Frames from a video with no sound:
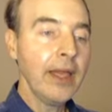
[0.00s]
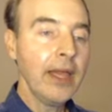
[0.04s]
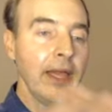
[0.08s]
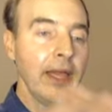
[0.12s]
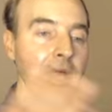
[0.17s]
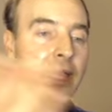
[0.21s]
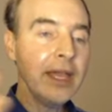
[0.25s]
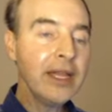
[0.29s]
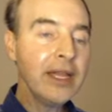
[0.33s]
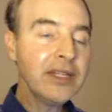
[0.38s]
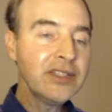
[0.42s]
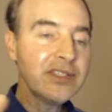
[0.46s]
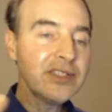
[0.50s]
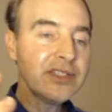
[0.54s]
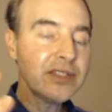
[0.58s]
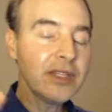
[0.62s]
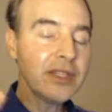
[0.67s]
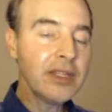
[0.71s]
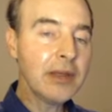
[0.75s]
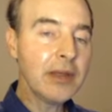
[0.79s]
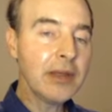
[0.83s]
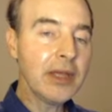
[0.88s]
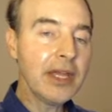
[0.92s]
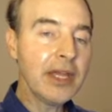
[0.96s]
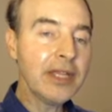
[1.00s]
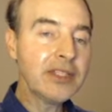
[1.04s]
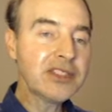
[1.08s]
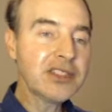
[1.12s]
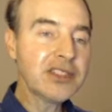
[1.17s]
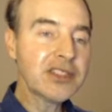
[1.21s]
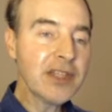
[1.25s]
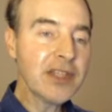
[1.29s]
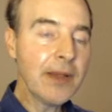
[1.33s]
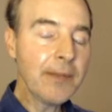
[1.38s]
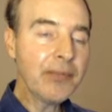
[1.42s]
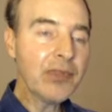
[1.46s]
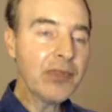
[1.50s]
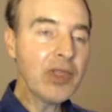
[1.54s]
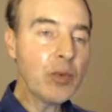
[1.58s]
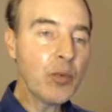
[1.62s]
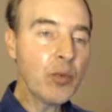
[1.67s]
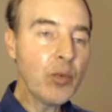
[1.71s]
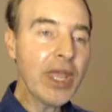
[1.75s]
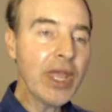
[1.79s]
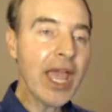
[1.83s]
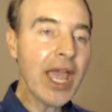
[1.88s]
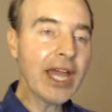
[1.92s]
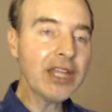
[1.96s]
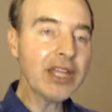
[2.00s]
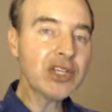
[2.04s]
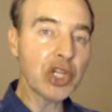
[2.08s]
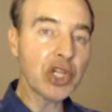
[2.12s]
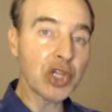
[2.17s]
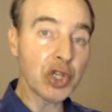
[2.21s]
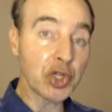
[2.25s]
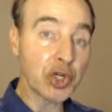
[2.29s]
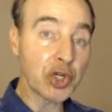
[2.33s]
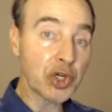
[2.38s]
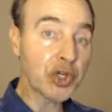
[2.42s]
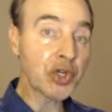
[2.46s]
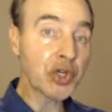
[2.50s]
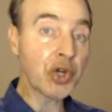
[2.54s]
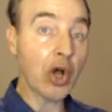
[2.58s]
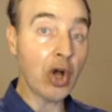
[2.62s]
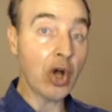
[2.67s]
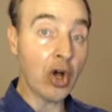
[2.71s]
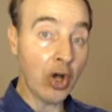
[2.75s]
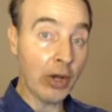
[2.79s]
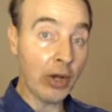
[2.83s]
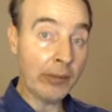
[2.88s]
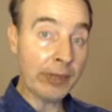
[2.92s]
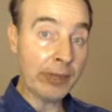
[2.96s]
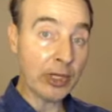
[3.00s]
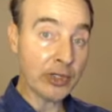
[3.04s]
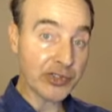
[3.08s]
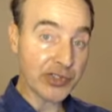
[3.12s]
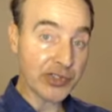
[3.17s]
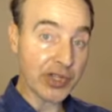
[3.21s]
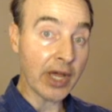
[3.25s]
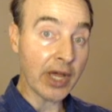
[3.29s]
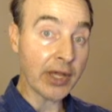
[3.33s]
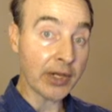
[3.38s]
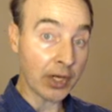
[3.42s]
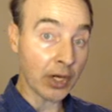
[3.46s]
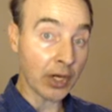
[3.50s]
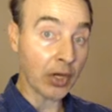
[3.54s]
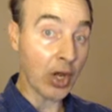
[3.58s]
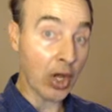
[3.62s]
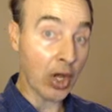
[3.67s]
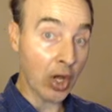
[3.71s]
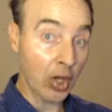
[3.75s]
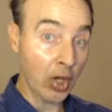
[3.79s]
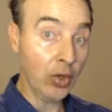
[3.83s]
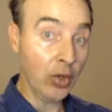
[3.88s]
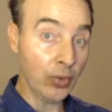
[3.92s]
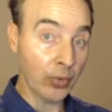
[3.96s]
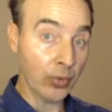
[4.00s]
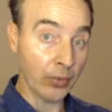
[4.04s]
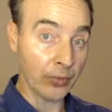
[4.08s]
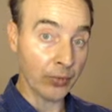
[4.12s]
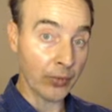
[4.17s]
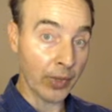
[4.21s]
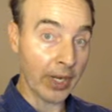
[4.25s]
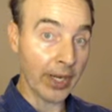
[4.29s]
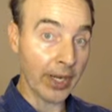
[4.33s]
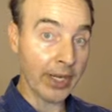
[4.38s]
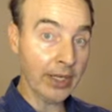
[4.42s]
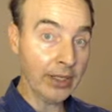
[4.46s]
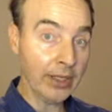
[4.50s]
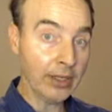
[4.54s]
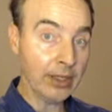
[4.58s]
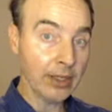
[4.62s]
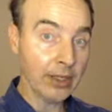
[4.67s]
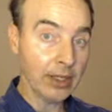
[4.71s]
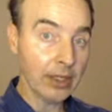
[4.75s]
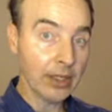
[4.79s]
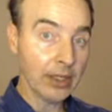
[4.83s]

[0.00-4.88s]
it's something we had to learn almost on our own, right?